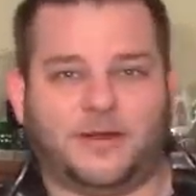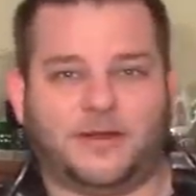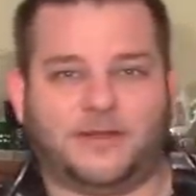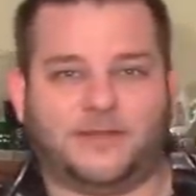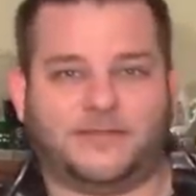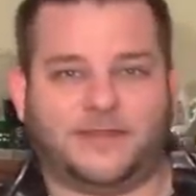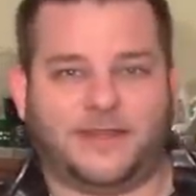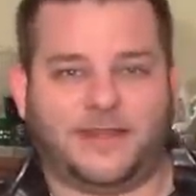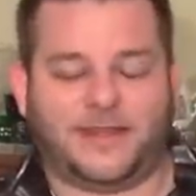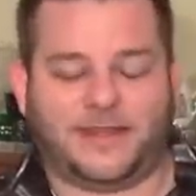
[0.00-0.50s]
Because
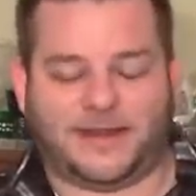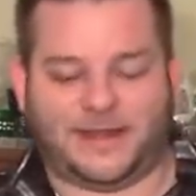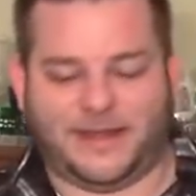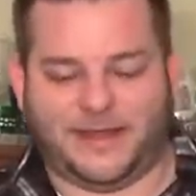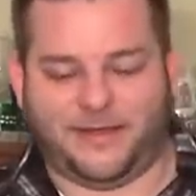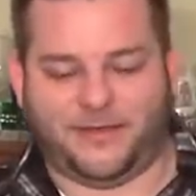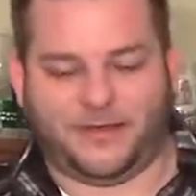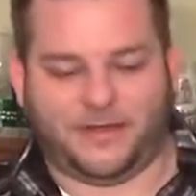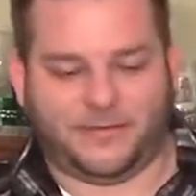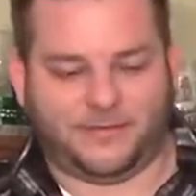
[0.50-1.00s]
now you got to
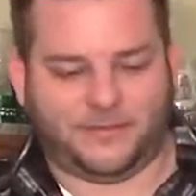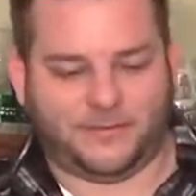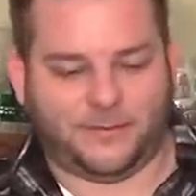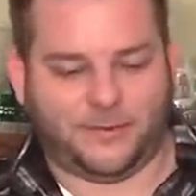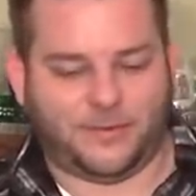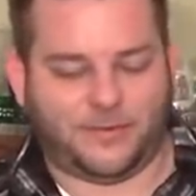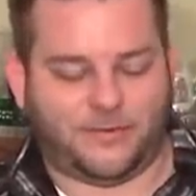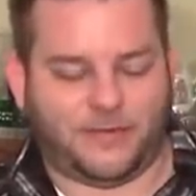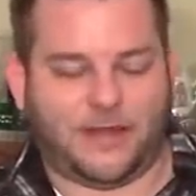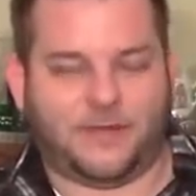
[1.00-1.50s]
carry a
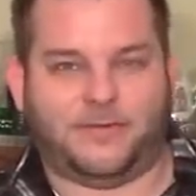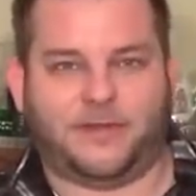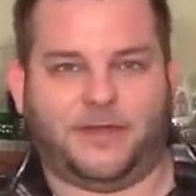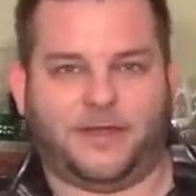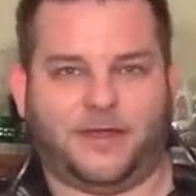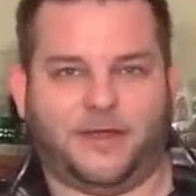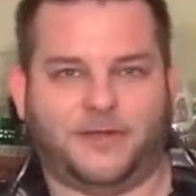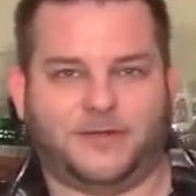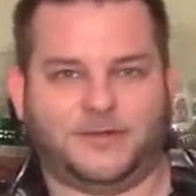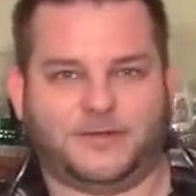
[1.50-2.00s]
sword around a
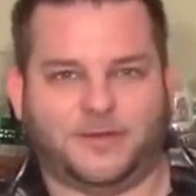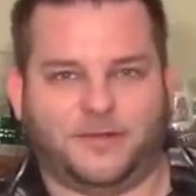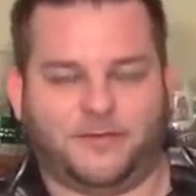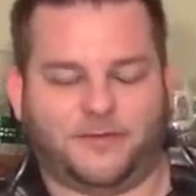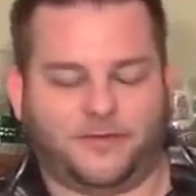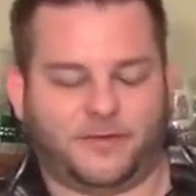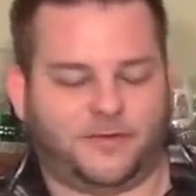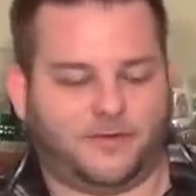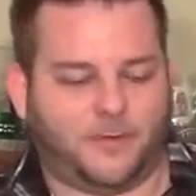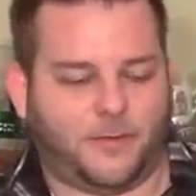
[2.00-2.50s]
gun show
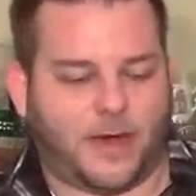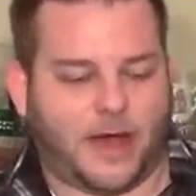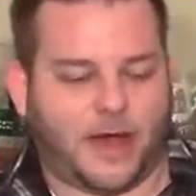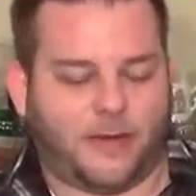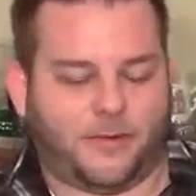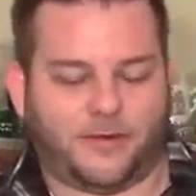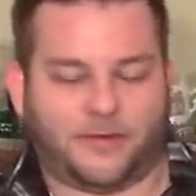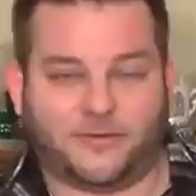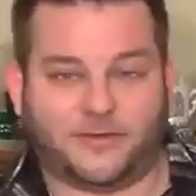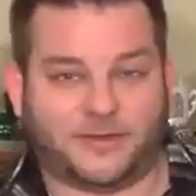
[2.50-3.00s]
for two
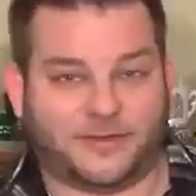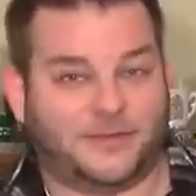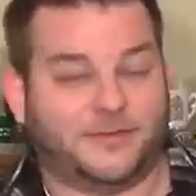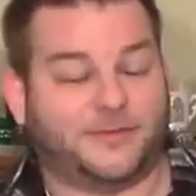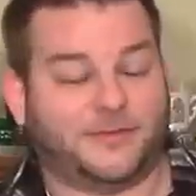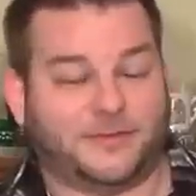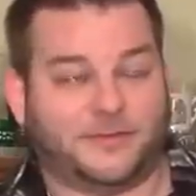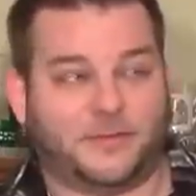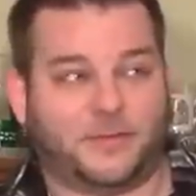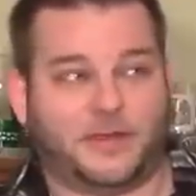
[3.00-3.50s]
hours. This
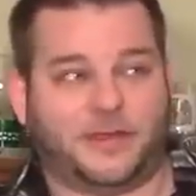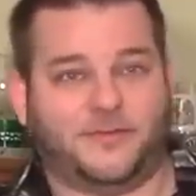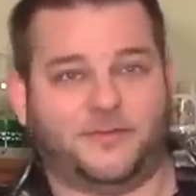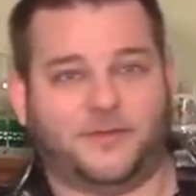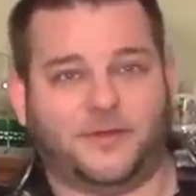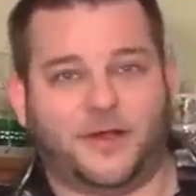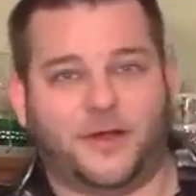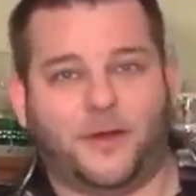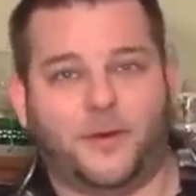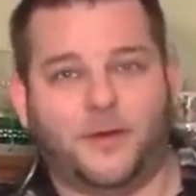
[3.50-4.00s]
was a big
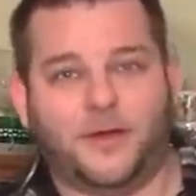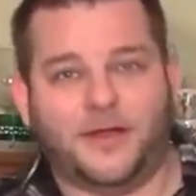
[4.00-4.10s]
show,